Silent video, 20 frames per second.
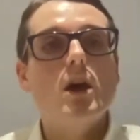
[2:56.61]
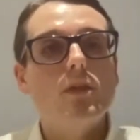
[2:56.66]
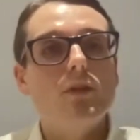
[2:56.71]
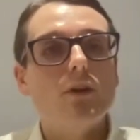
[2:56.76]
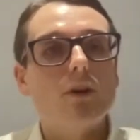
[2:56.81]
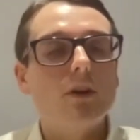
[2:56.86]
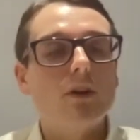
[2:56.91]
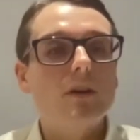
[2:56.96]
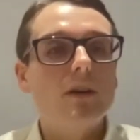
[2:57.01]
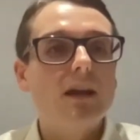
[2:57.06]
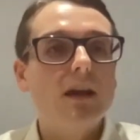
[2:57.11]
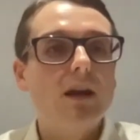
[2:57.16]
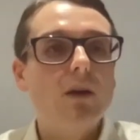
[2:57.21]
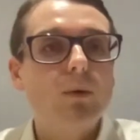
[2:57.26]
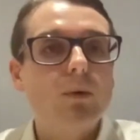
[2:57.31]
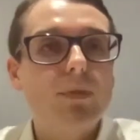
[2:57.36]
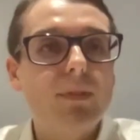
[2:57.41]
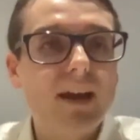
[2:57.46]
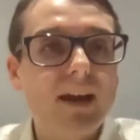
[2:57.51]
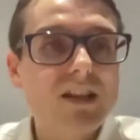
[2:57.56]
that can deal
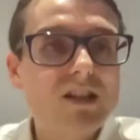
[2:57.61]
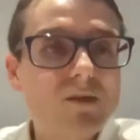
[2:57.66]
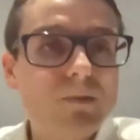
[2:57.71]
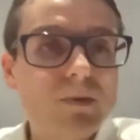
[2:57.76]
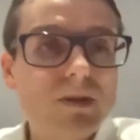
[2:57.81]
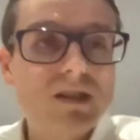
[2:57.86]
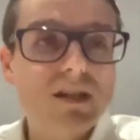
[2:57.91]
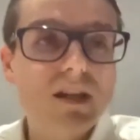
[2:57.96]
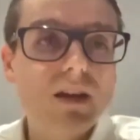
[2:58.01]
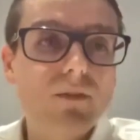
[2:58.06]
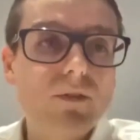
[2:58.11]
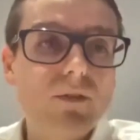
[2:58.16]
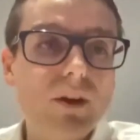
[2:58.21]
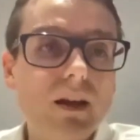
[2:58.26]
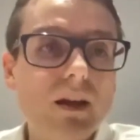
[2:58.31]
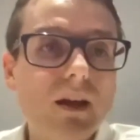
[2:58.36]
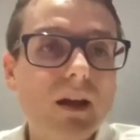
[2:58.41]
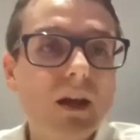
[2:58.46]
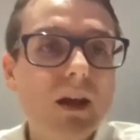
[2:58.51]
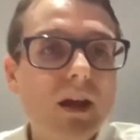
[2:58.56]
with that
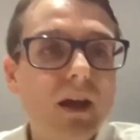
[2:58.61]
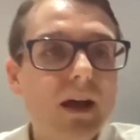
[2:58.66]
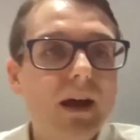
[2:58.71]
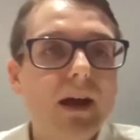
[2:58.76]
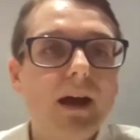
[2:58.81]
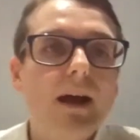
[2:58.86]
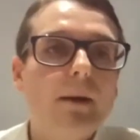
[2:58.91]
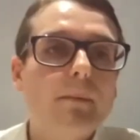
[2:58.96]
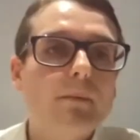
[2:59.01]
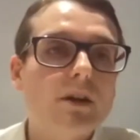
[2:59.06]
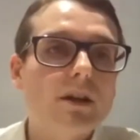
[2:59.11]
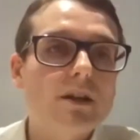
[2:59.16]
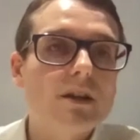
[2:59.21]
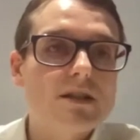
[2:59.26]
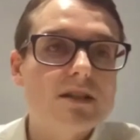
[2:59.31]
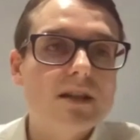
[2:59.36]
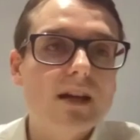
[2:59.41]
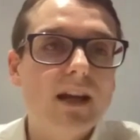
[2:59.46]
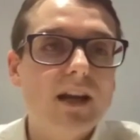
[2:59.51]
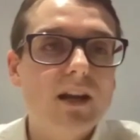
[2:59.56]
specific
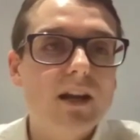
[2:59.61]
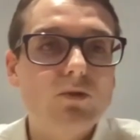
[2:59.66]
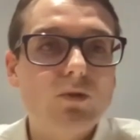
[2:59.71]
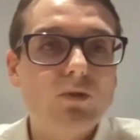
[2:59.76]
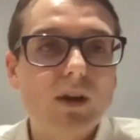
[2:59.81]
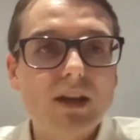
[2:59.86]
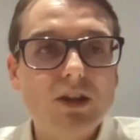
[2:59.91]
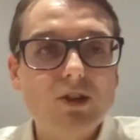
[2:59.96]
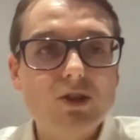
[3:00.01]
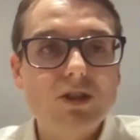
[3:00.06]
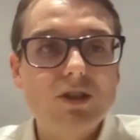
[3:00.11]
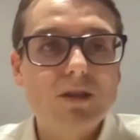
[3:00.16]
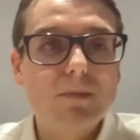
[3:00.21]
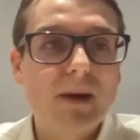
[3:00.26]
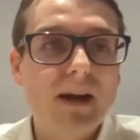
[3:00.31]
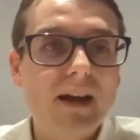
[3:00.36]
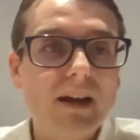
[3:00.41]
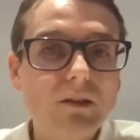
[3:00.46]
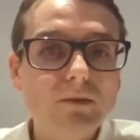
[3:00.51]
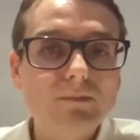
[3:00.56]
concern in relation to
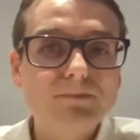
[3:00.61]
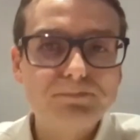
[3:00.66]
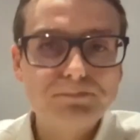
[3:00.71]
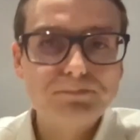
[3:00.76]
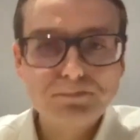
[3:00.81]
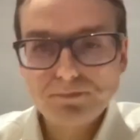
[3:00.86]
bail.